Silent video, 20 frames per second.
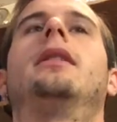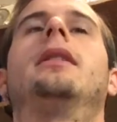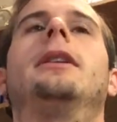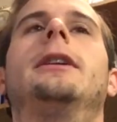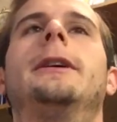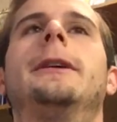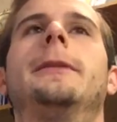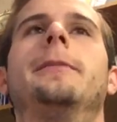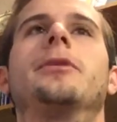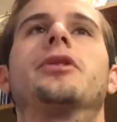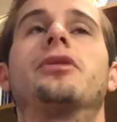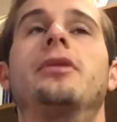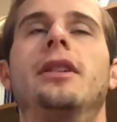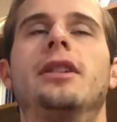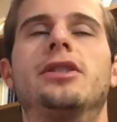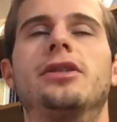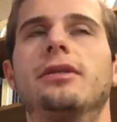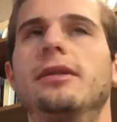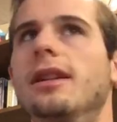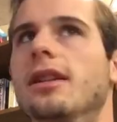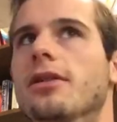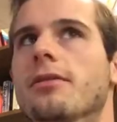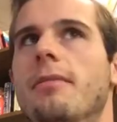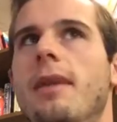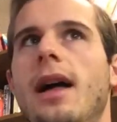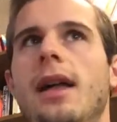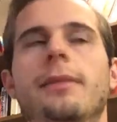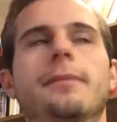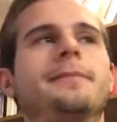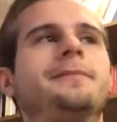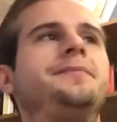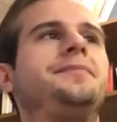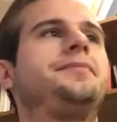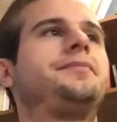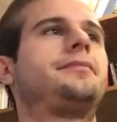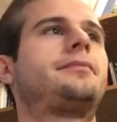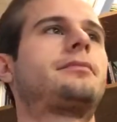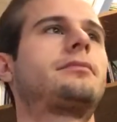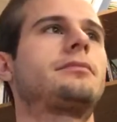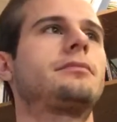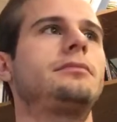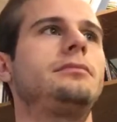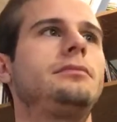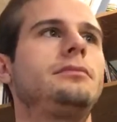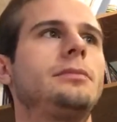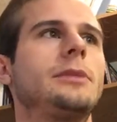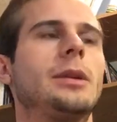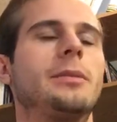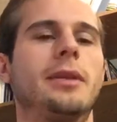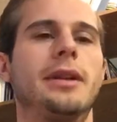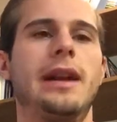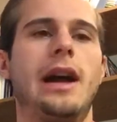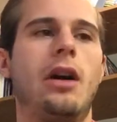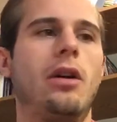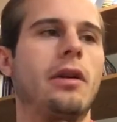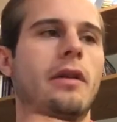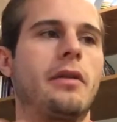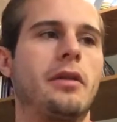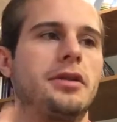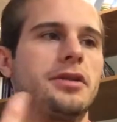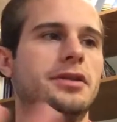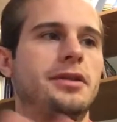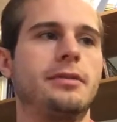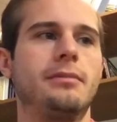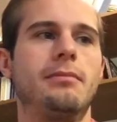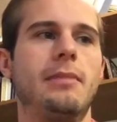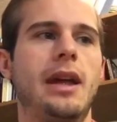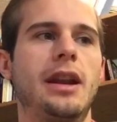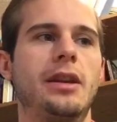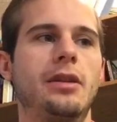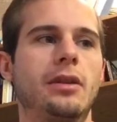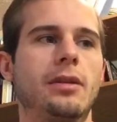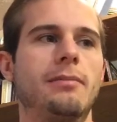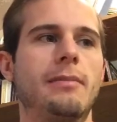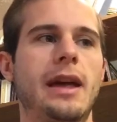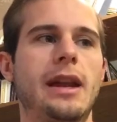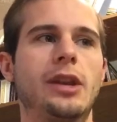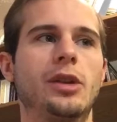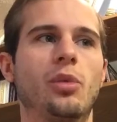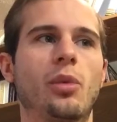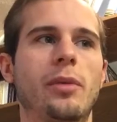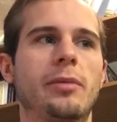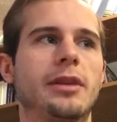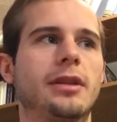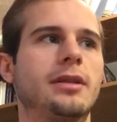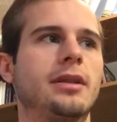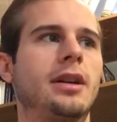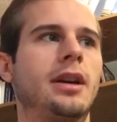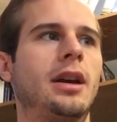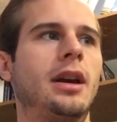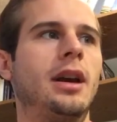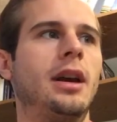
Um, traditionally they're men, but now of course men and, men and women.